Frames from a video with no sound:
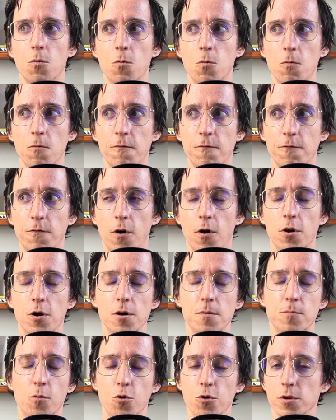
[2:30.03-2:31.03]
far
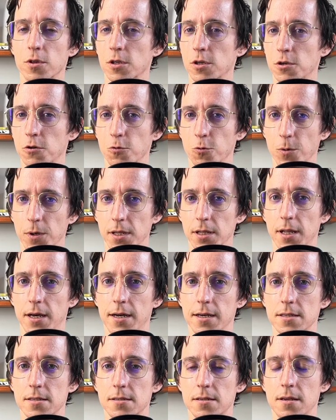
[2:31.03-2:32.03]
more than you
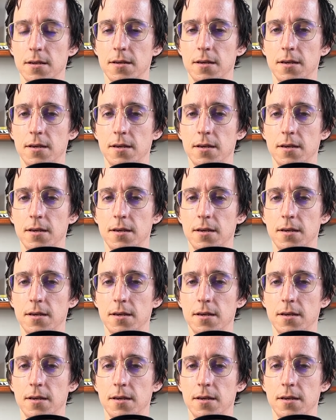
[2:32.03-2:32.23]
realize.